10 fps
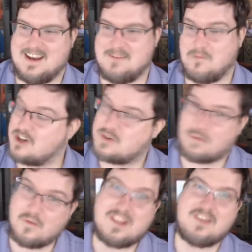worked
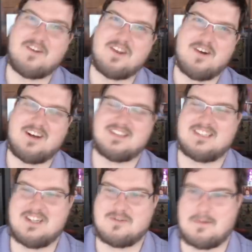really, really well as a
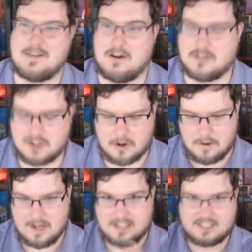siege weapon though.
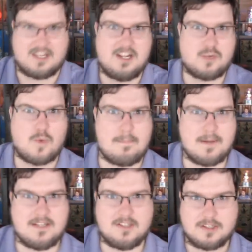So siege
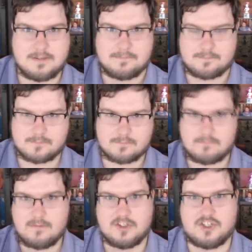weapons,
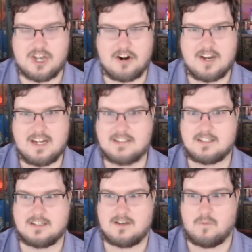
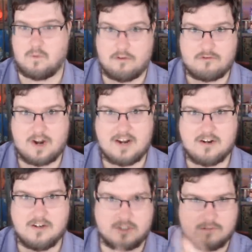chariots, wolf
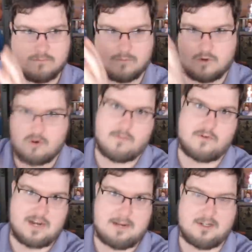riders,
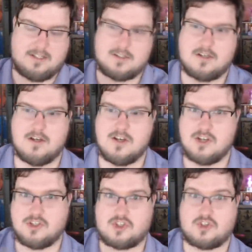normal goblins.
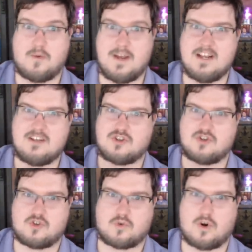Squigs,
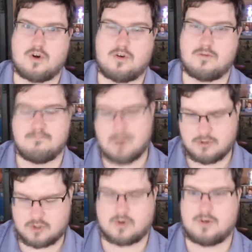
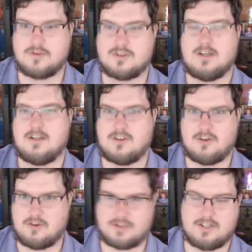most trolls,
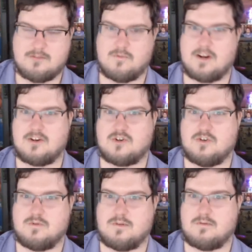You'll see regular
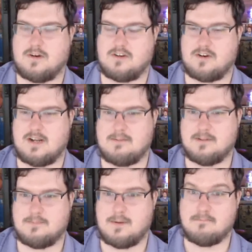trolls with regular
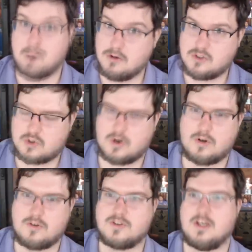goblins, but most
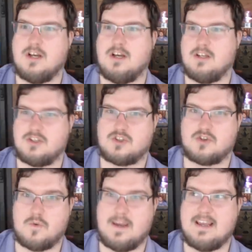trolls,
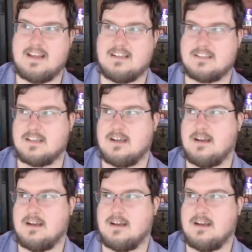squigs,